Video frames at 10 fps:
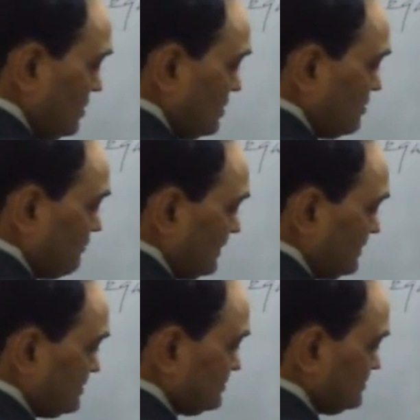and
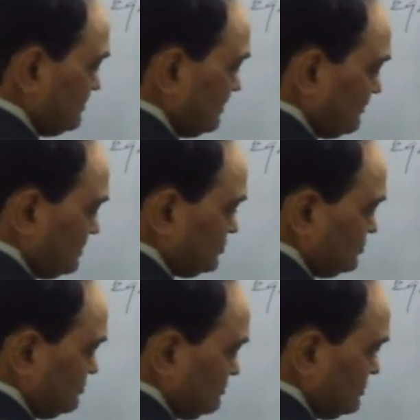y-axis symmetric
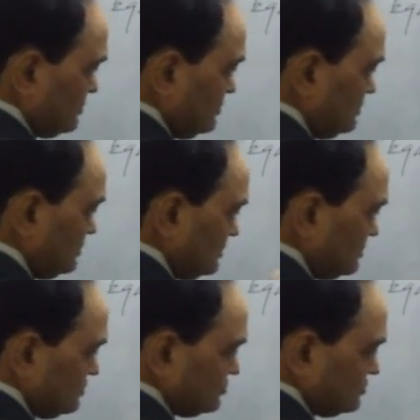is this and
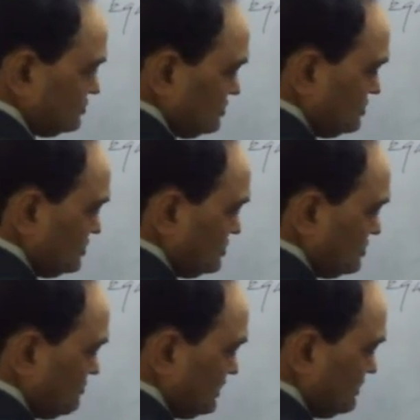this,
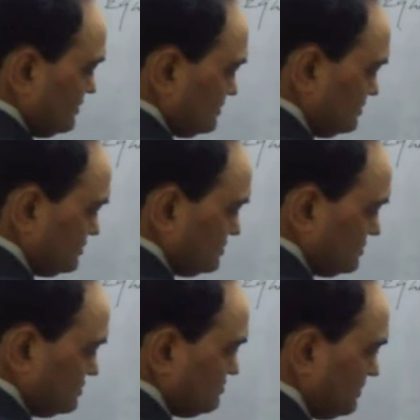y-axis this
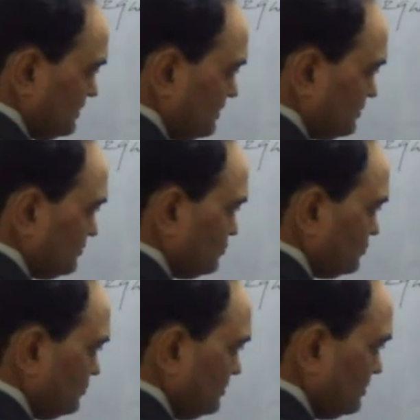and this, y-axis.
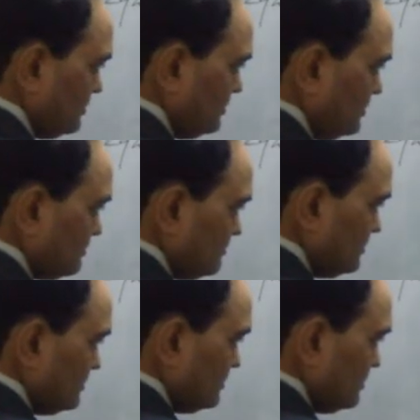Similarly here,
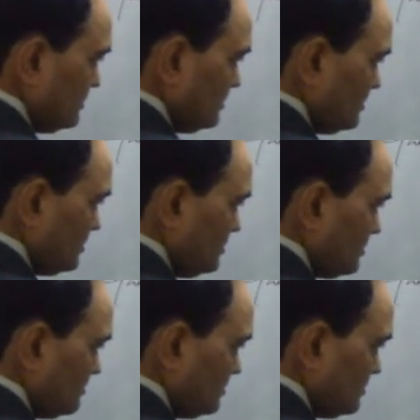
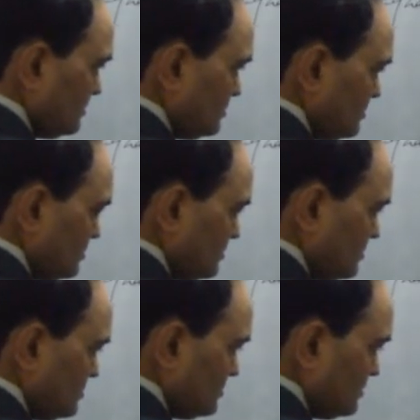curve
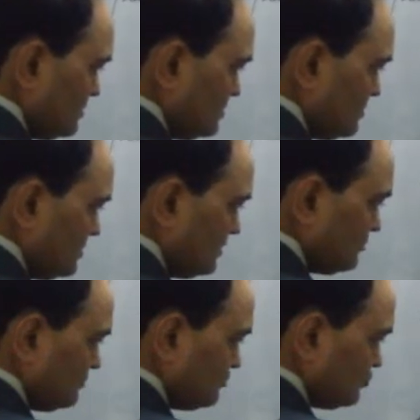
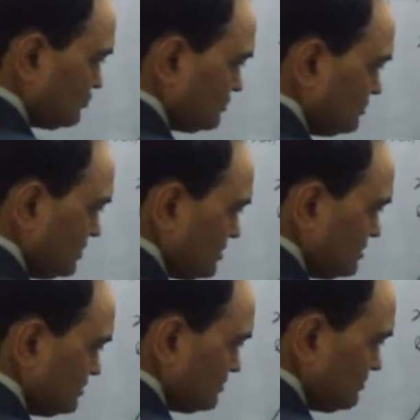asymptotes like
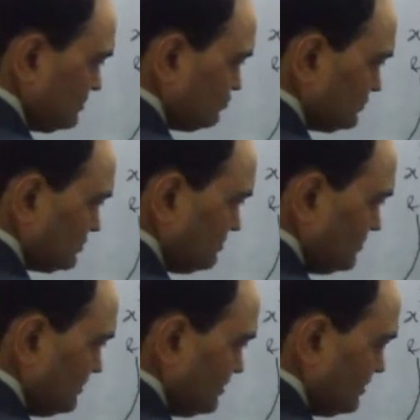this situation
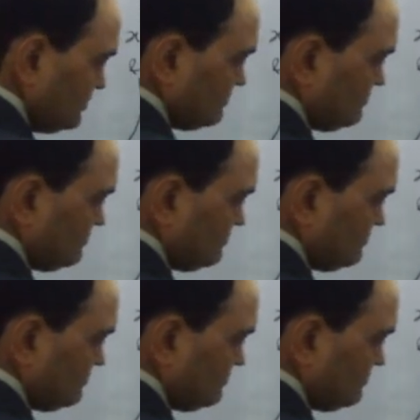will be here.